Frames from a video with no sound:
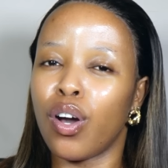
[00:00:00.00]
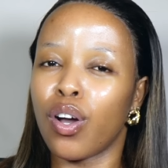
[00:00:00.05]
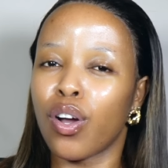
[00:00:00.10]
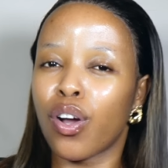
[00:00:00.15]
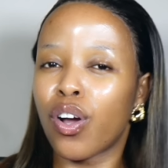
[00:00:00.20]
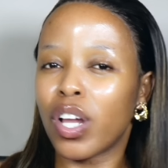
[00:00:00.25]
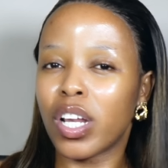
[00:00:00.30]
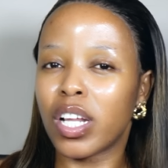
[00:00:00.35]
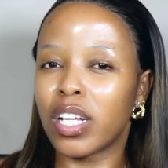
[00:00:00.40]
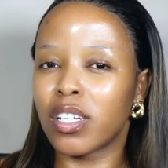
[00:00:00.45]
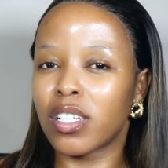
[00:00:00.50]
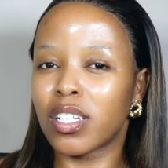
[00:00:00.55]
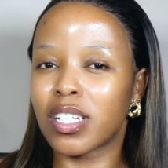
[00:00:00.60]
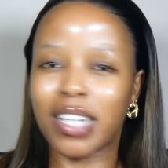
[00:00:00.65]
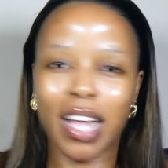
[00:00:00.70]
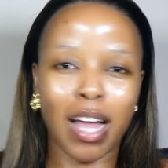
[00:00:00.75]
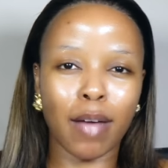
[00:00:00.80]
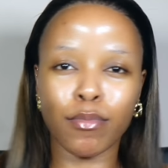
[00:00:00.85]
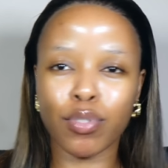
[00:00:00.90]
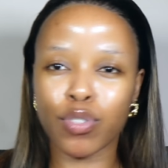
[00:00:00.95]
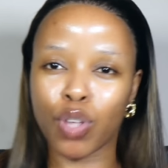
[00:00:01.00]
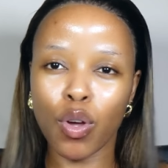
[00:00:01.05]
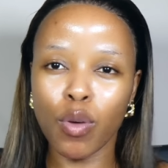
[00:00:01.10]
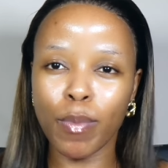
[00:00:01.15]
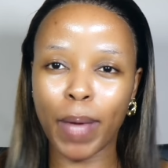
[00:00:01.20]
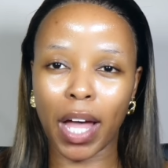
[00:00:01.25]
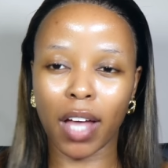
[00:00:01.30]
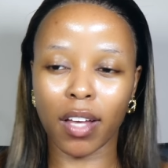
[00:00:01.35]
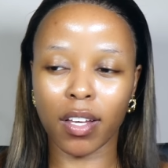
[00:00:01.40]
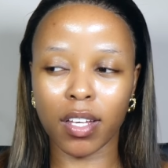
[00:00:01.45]
couldn't come
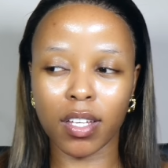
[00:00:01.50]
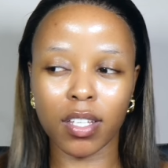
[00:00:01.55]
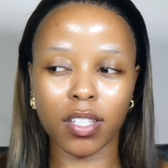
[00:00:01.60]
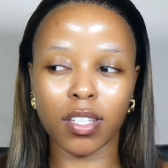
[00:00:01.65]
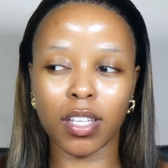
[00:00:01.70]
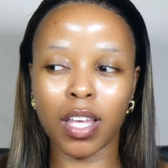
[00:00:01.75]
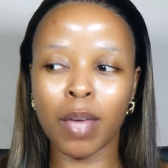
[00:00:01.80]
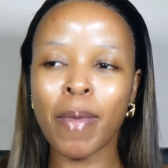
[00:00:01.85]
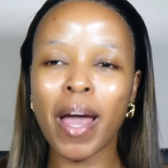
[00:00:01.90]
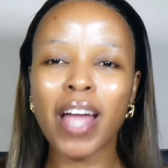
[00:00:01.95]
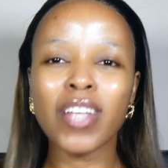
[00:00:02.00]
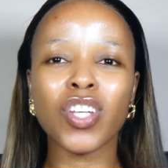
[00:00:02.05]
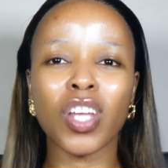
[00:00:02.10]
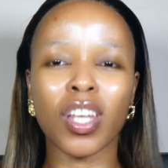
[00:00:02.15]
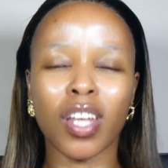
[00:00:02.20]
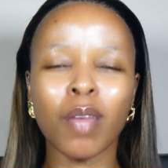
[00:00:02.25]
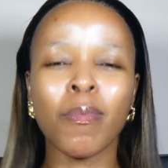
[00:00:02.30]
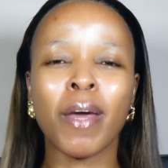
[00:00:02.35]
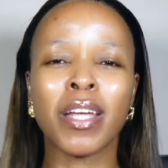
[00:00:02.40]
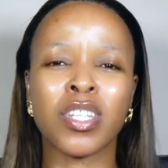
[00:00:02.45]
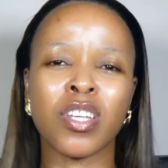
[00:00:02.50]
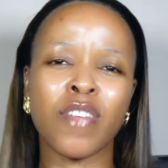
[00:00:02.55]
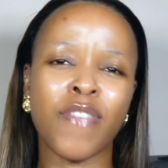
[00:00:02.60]
sober. Because imagine